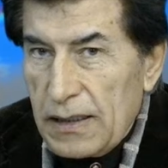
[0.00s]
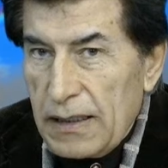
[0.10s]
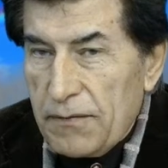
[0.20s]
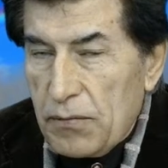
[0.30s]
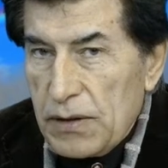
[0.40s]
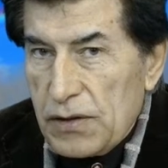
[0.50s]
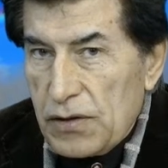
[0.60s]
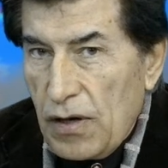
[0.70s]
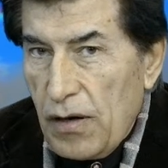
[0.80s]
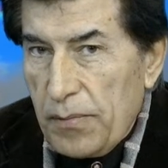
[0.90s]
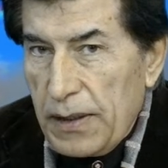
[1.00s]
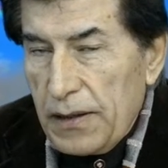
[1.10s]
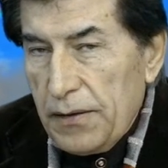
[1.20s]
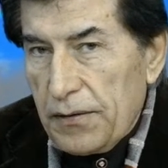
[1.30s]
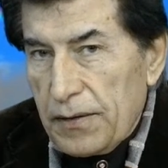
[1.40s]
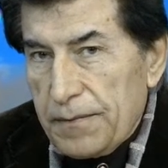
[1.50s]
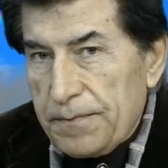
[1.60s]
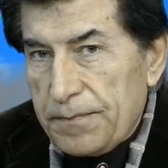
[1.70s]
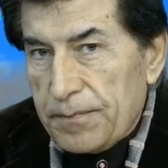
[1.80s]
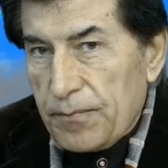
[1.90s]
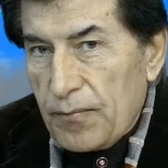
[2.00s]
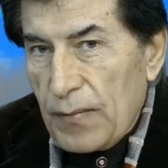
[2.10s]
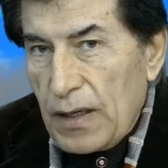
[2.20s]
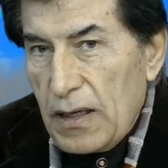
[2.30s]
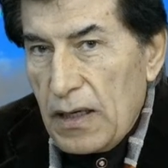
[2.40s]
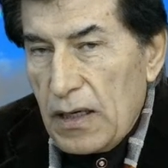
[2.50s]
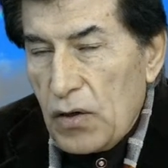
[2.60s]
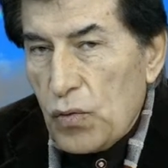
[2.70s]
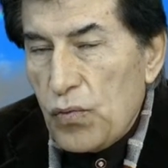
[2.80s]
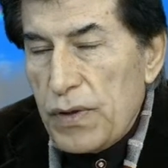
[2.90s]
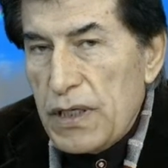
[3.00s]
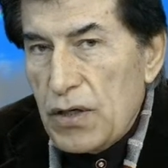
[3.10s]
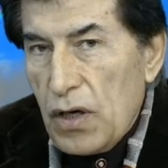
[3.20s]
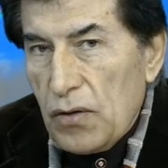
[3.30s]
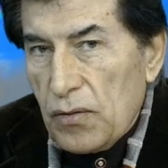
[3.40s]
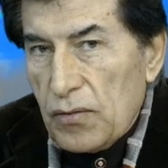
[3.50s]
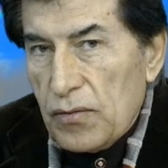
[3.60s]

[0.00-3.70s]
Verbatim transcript: if we stop here, we know